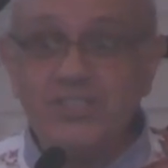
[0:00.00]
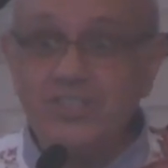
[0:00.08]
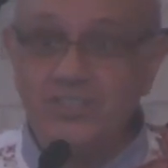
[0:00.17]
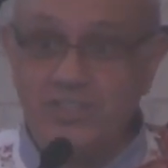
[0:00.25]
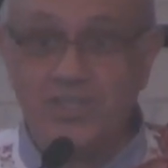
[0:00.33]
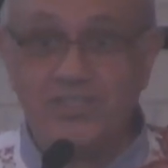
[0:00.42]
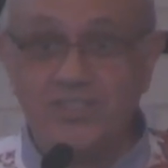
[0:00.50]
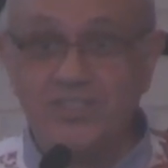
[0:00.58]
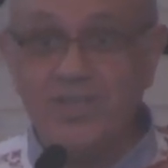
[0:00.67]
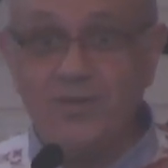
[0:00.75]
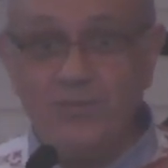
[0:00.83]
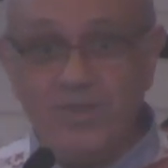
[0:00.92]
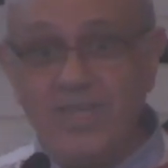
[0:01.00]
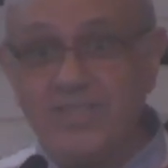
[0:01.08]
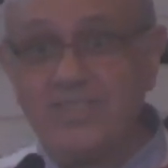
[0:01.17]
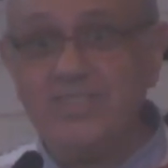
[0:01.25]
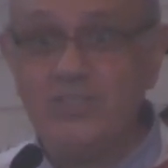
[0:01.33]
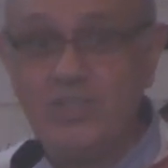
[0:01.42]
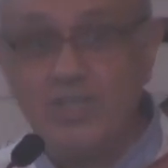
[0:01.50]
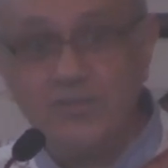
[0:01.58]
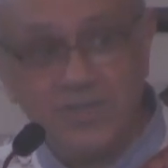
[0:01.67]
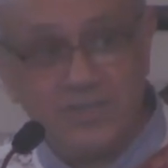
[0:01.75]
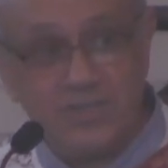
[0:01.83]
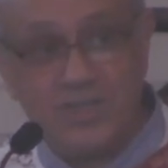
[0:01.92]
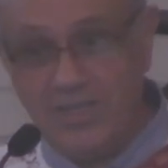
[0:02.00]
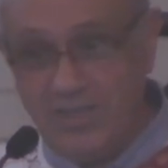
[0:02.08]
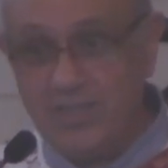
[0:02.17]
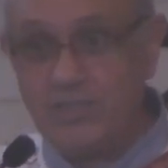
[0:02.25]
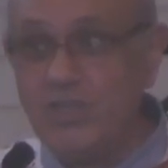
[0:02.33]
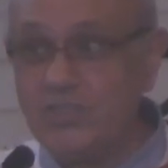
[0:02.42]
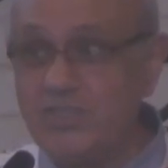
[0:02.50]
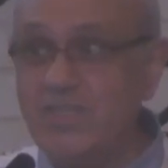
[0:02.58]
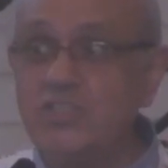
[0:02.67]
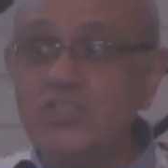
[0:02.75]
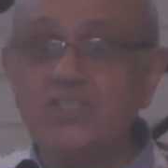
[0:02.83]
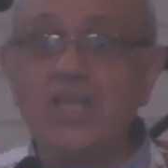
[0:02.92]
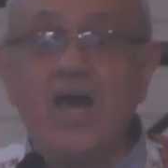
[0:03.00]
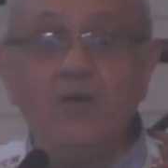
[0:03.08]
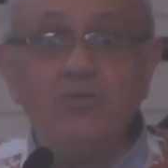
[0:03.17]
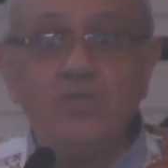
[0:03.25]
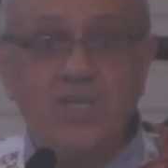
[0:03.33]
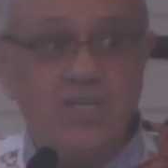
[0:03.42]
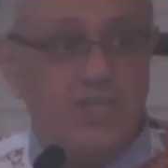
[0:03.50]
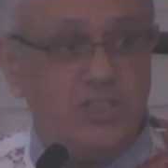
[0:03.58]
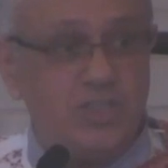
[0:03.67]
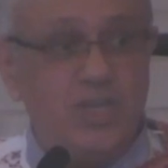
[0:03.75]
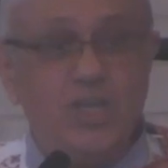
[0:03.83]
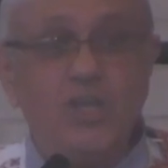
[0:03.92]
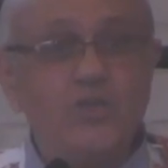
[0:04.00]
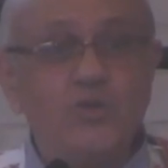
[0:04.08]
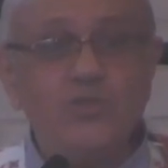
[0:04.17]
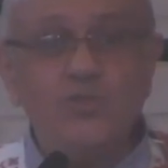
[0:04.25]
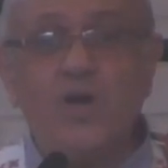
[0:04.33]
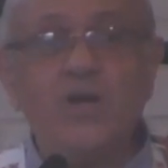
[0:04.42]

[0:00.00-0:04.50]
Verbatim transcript: church when the servants in the church, they just outreach those who are